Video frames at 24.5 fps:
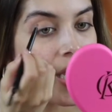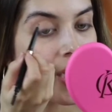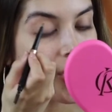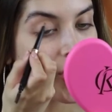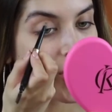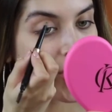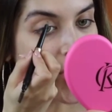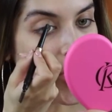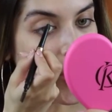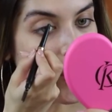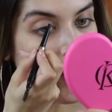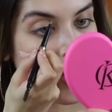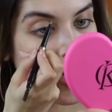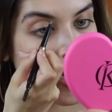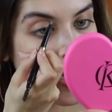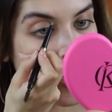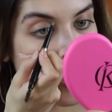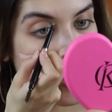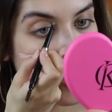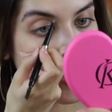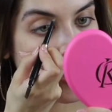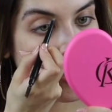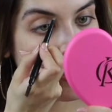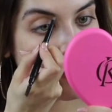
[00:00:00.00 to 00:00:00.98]
So
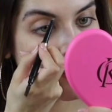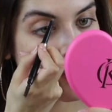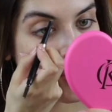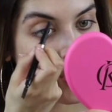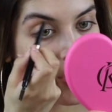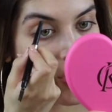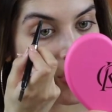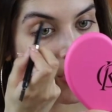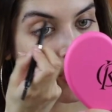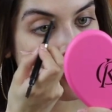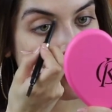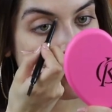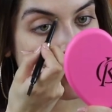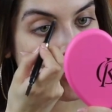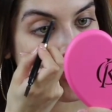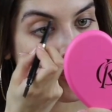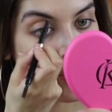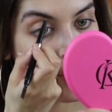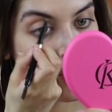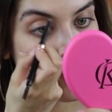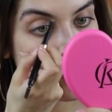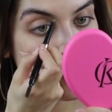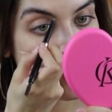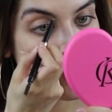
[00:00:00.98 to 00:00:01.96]
I am just going
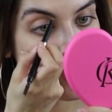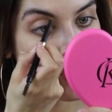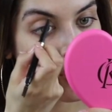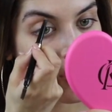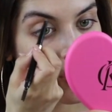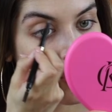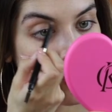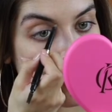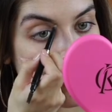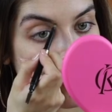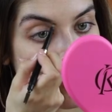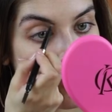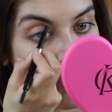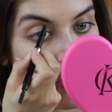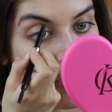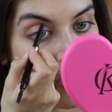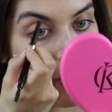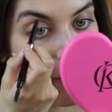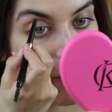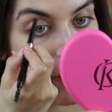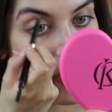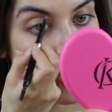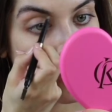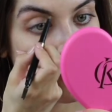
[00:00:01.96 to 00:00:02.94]
to
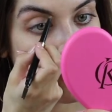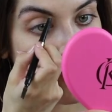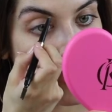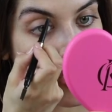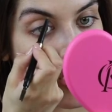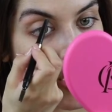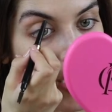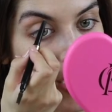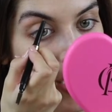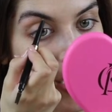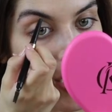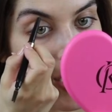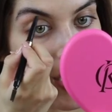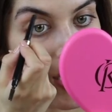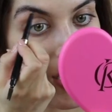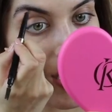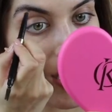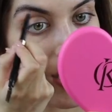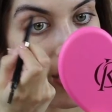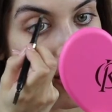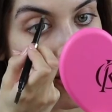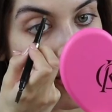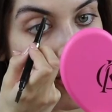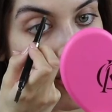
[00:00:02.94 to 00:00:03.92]
start by
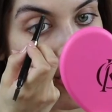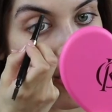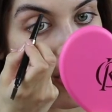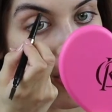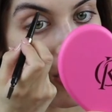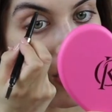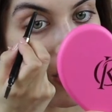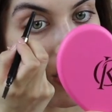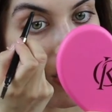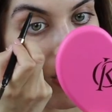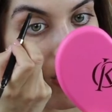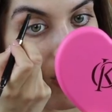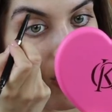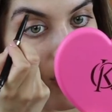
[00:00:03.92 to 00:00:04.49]
creating a line